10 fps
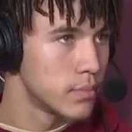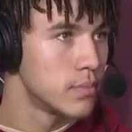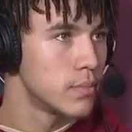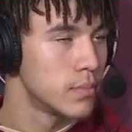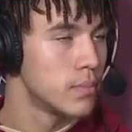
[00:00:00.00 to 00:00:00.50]

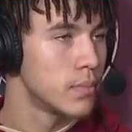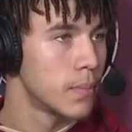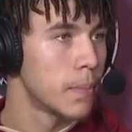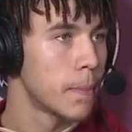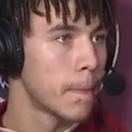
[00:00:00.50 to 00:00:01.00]

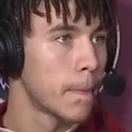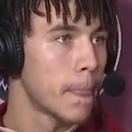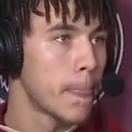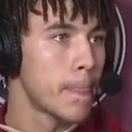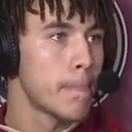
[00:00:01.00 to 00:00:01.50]

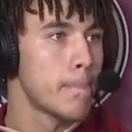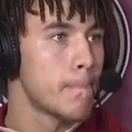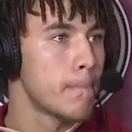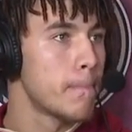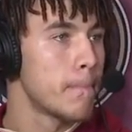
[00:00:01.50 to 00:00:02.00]

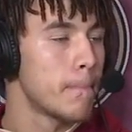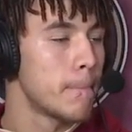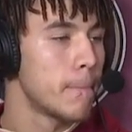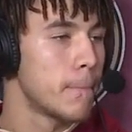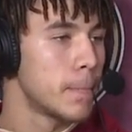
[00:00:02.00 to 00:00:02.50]
This person isn't speaking.